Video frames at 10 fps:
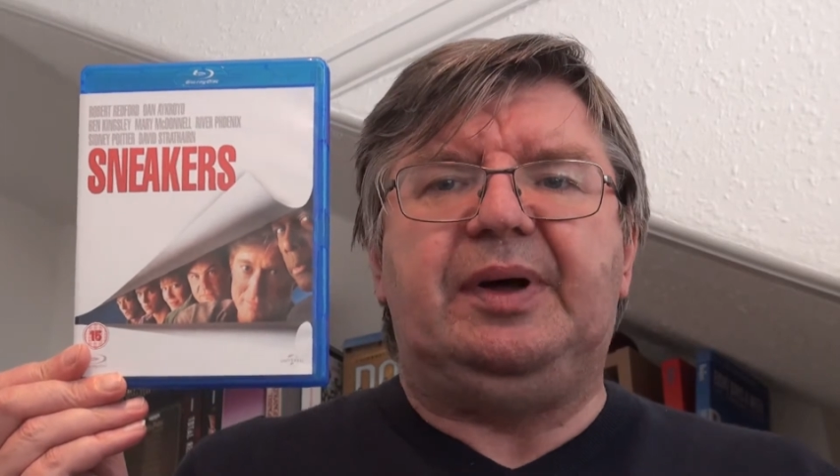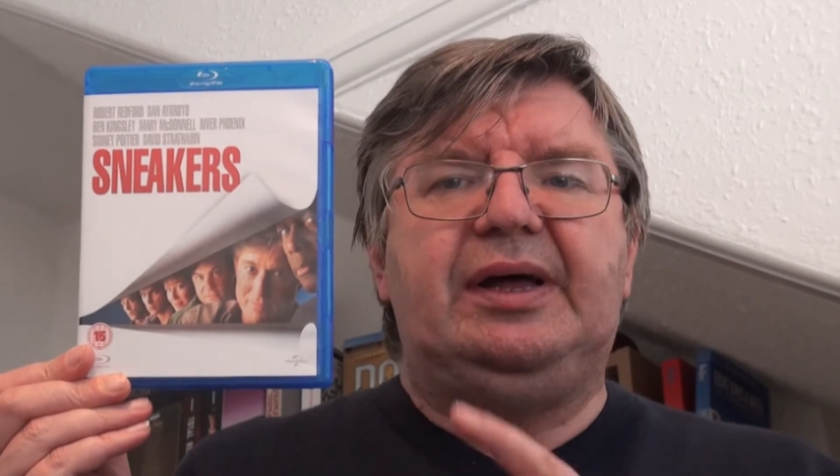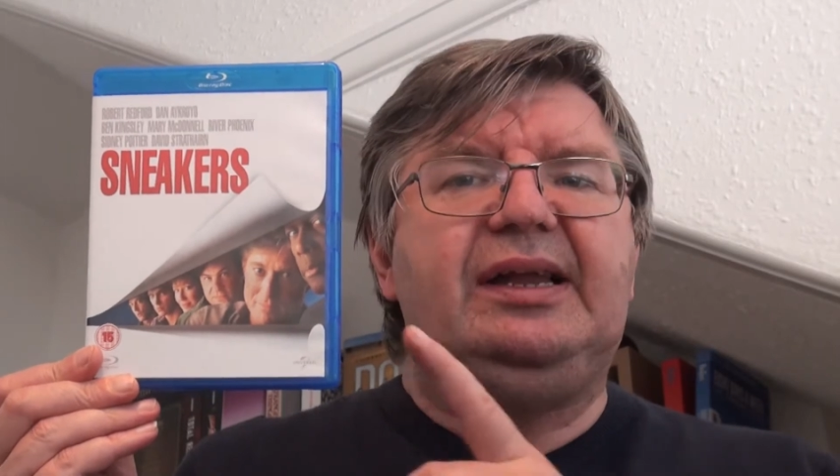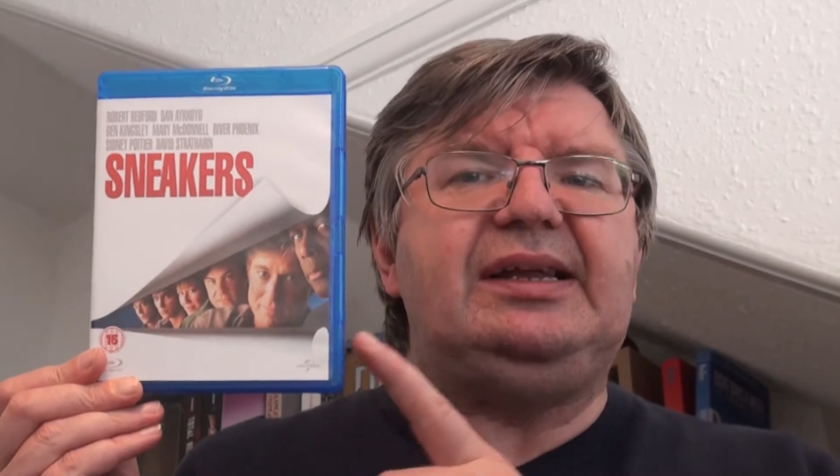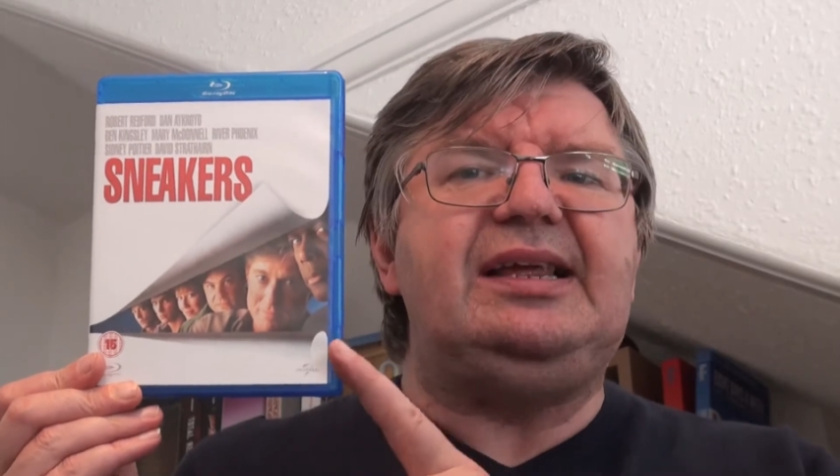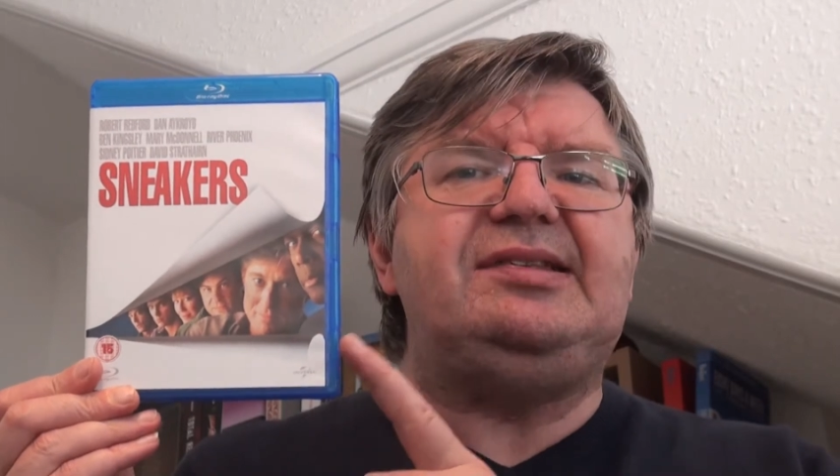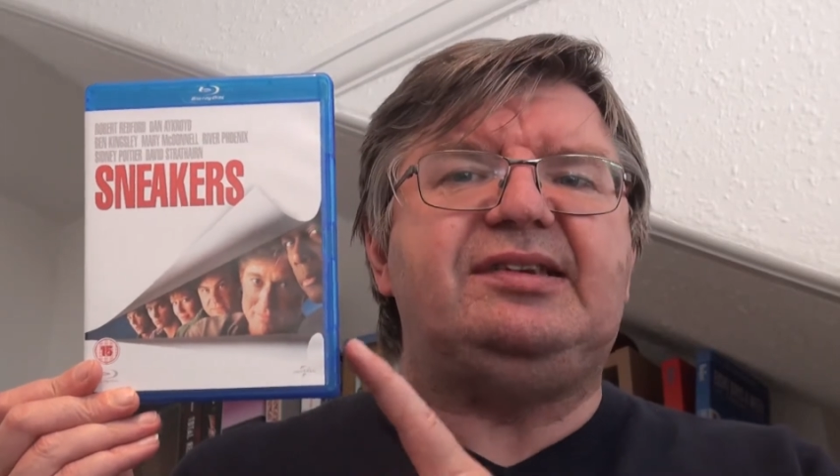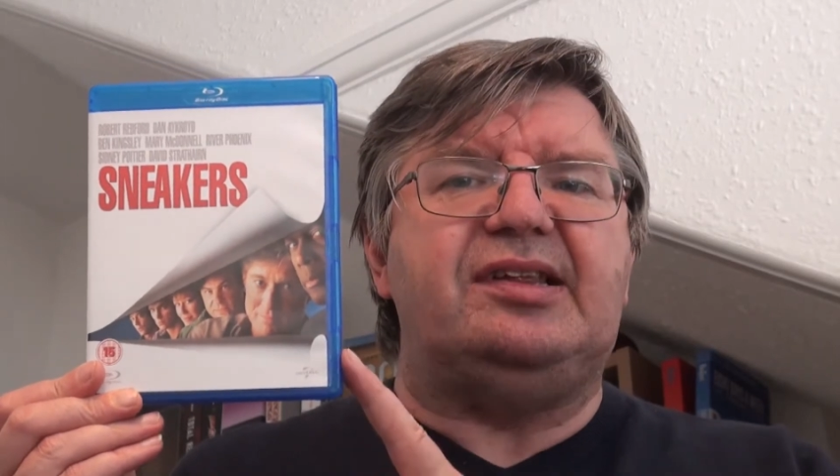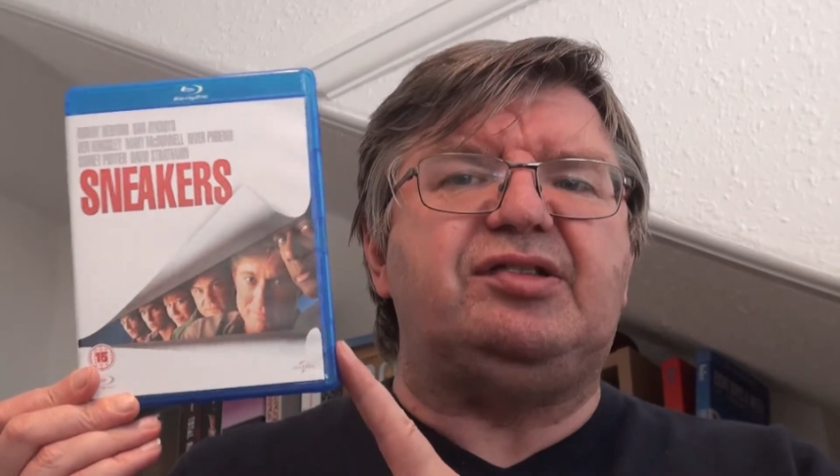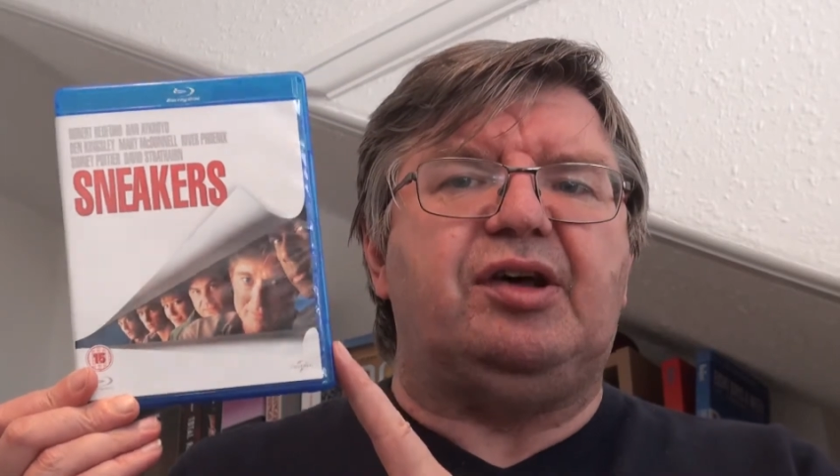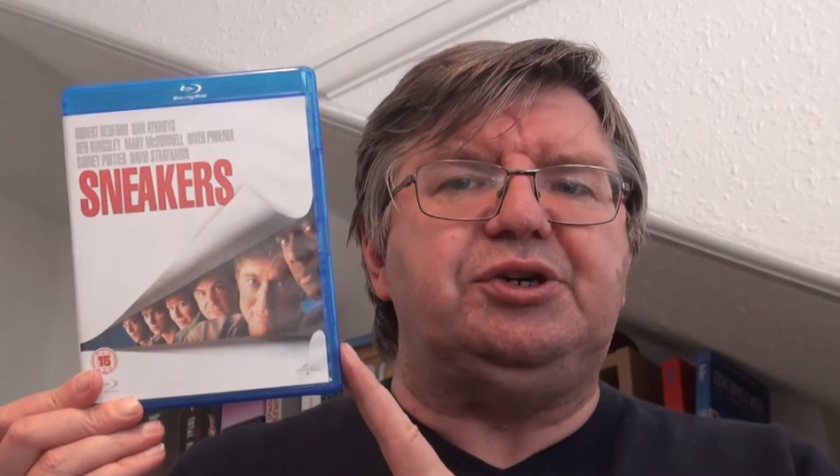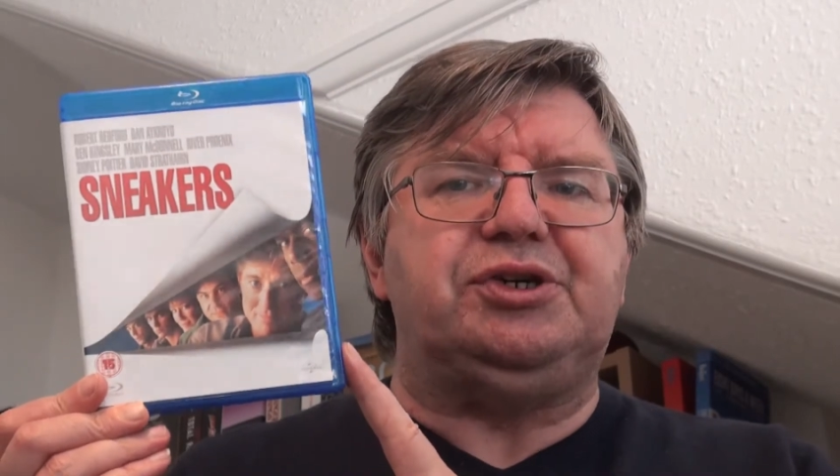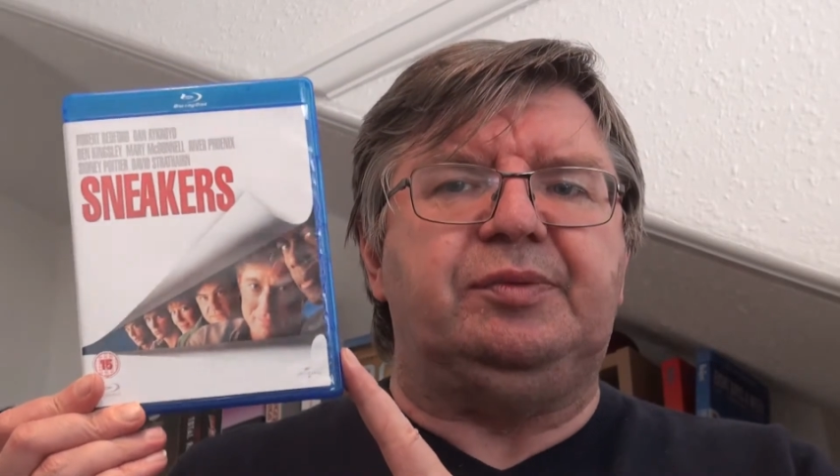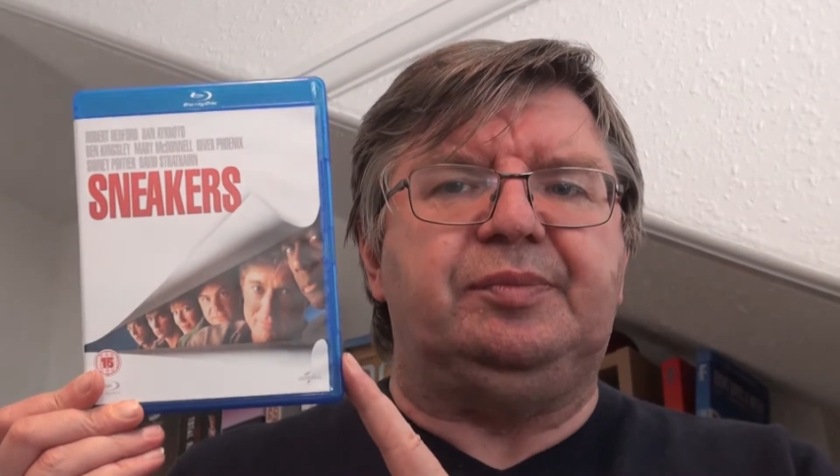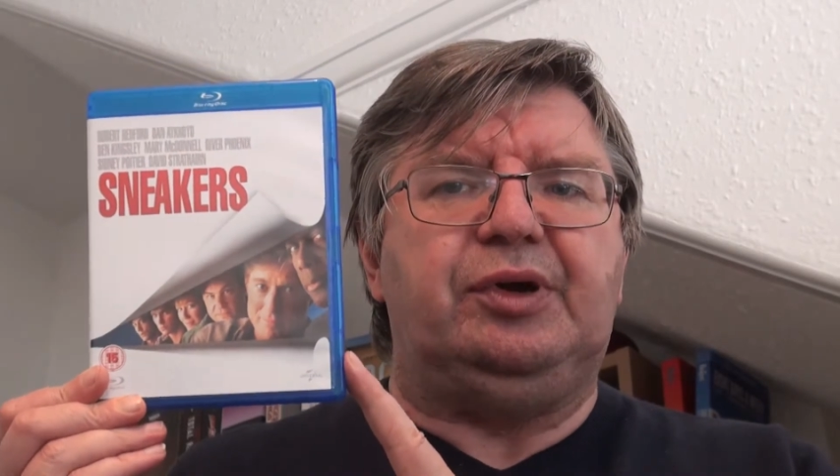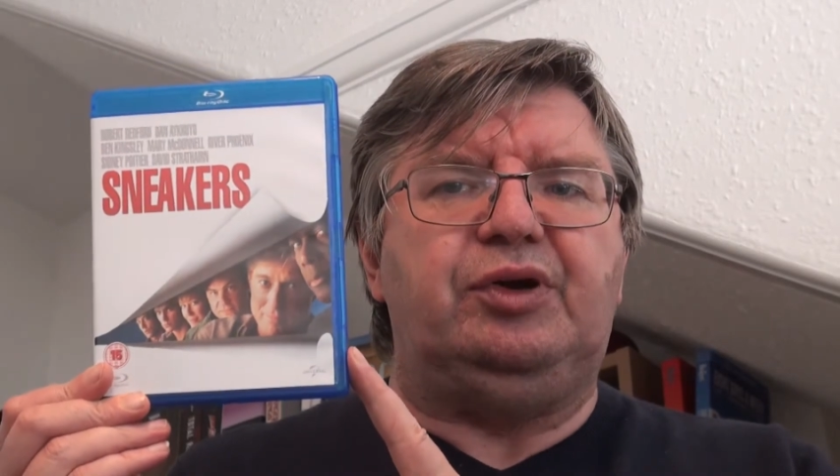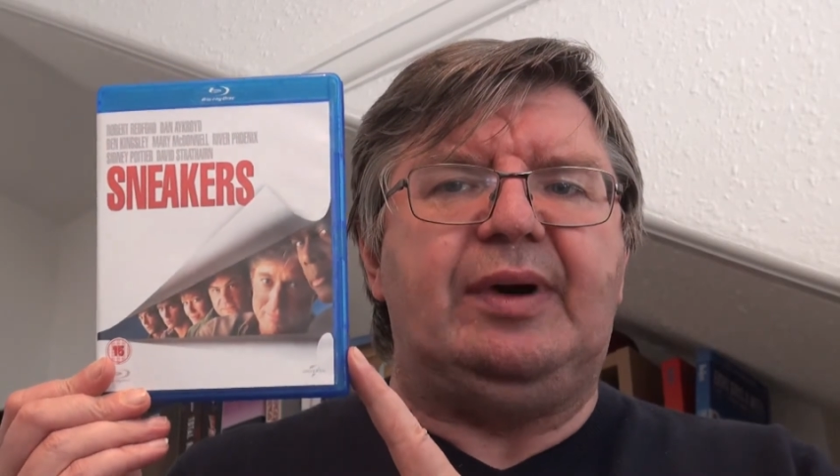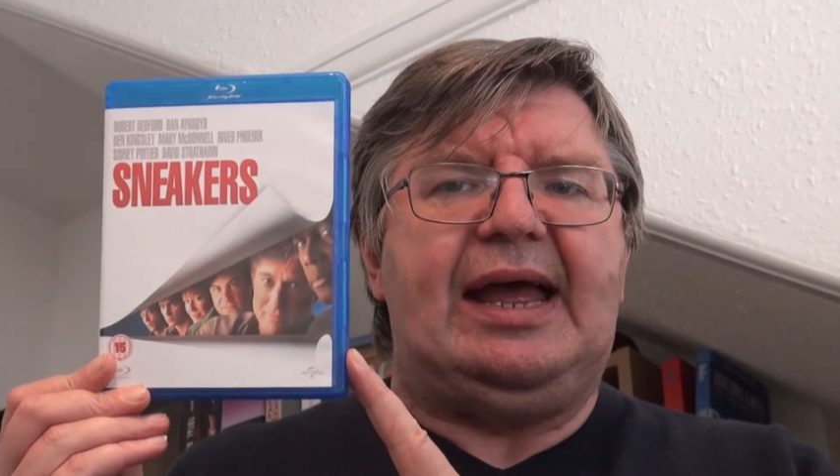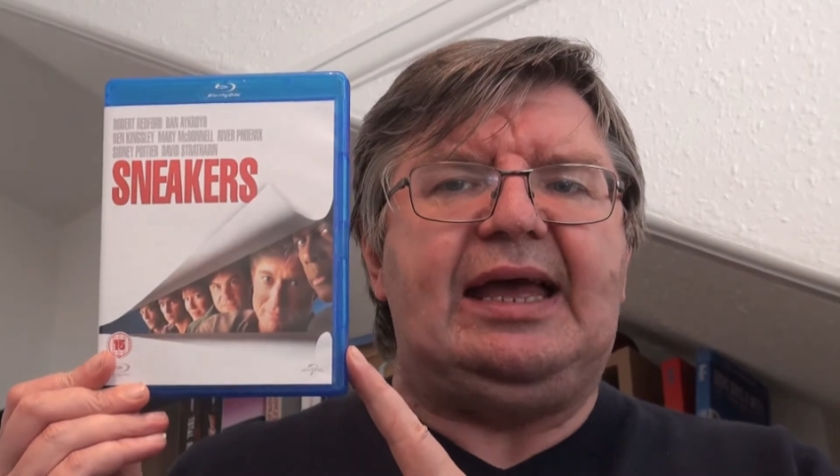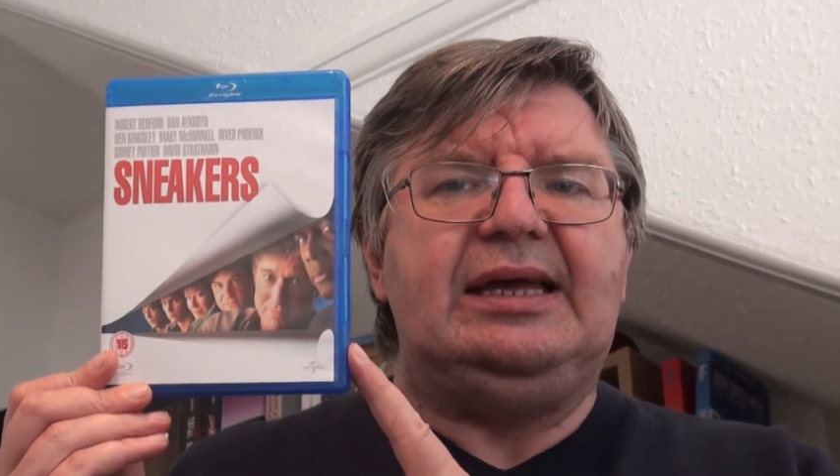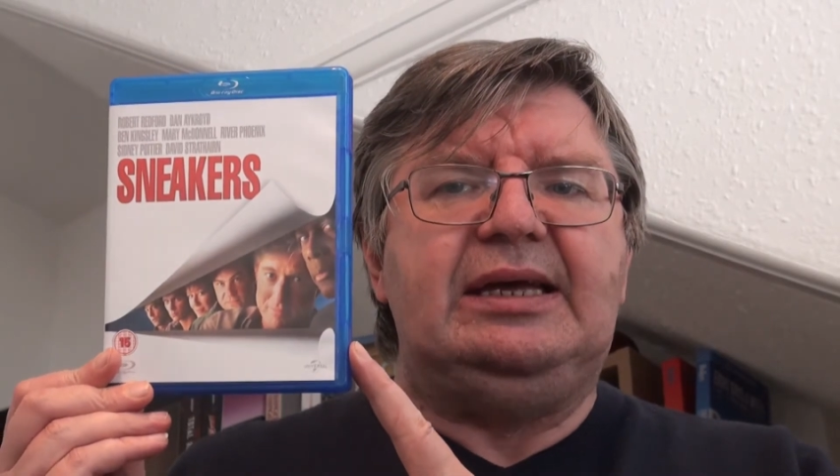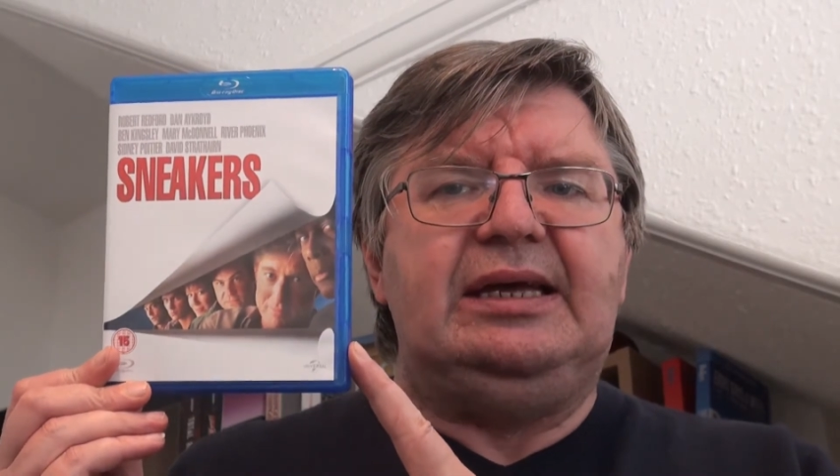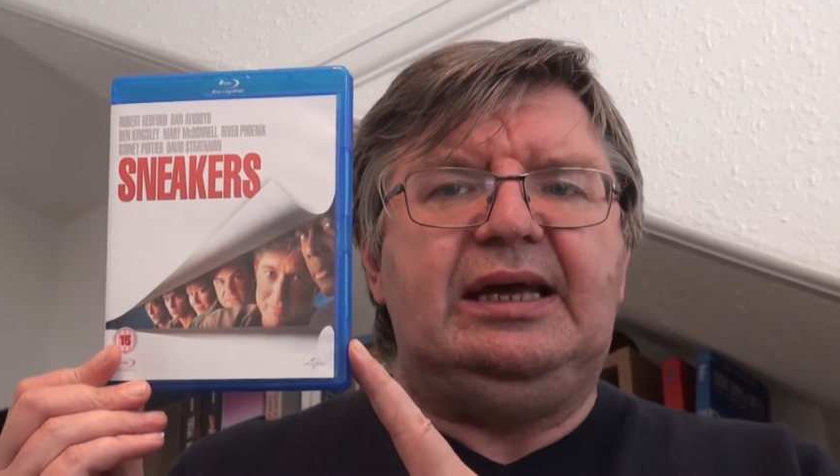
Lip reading: but at least it's out on Blu-ray